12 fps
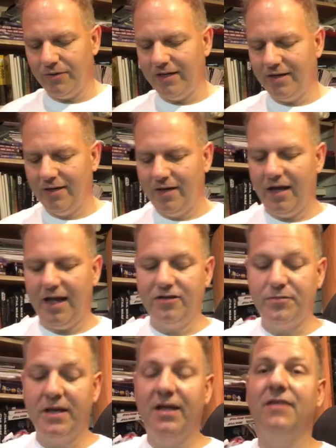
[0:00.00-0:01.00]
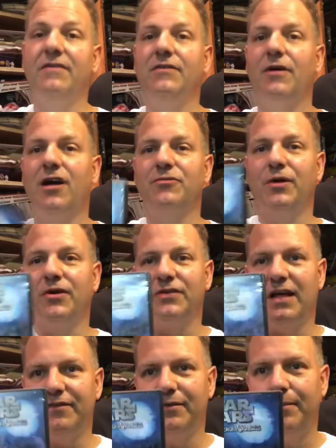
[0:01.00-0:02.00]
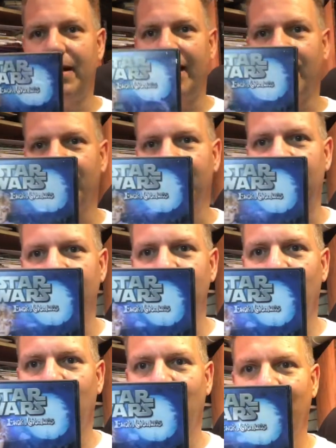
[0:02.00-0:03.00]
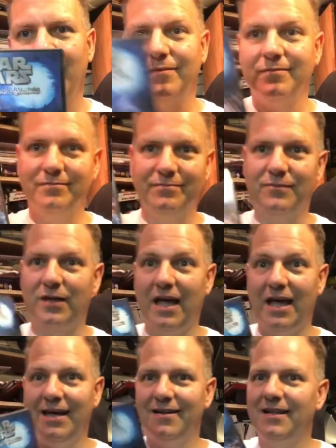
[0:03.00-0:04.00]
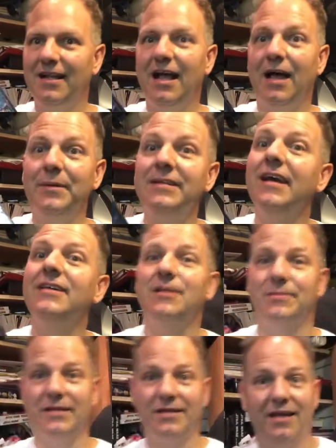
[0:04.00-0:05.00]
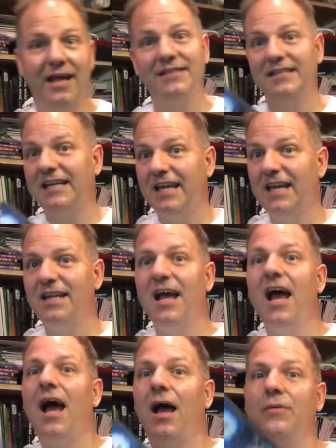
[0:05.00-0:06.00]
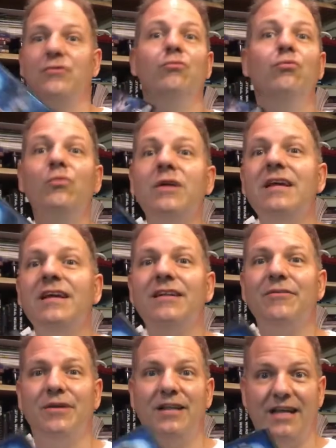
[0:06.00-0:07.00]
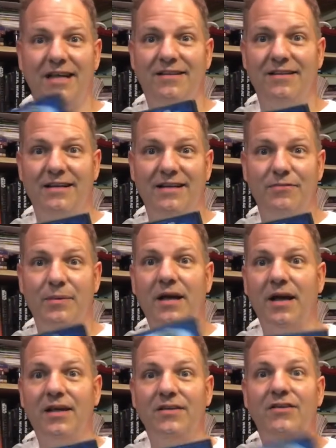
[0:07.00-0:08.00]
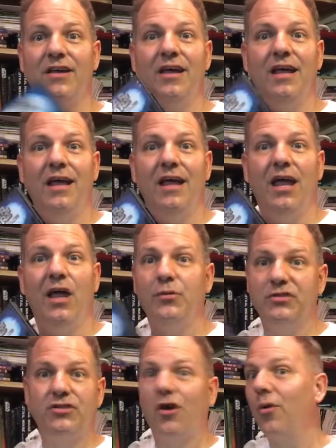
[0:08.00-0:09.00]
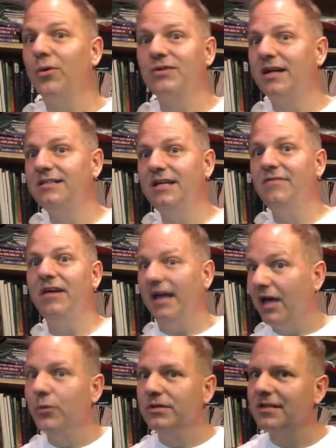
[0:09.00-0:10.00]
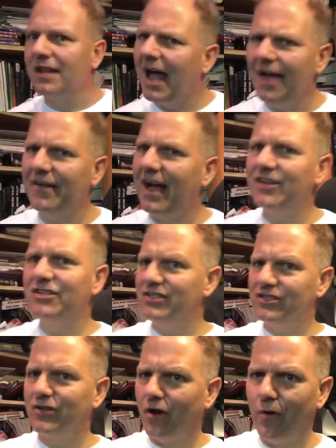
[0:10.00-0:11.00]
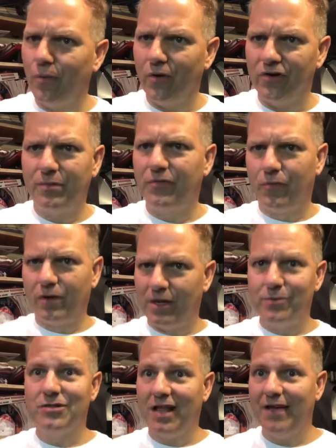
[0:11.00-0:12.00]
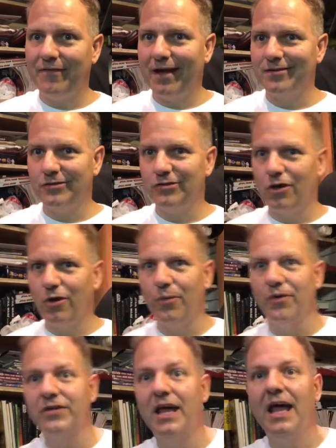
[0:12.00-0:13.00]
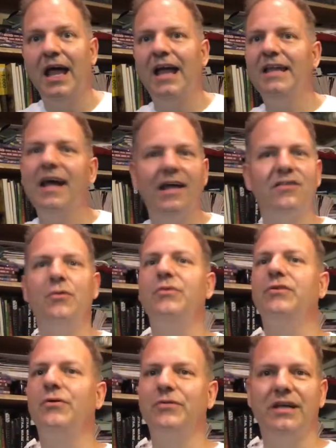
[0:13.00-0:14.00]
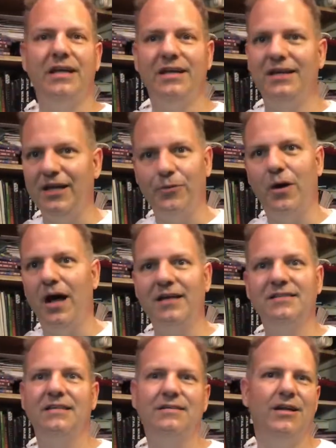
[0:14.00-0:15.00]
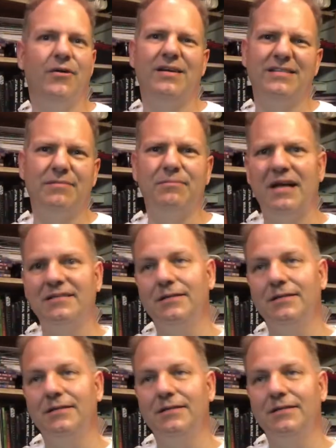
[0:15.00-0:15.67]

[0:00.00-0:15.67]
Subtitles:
to it. And speaking of Ewoks, we also have the Battle of Endor. Okay, let me tell you something. As a kid, I was really, really into these because it was Star Wars on TV. It was live-action Star Wars before there was live-action Star Wars. And yes, it was only Ewoks. And, you know, as a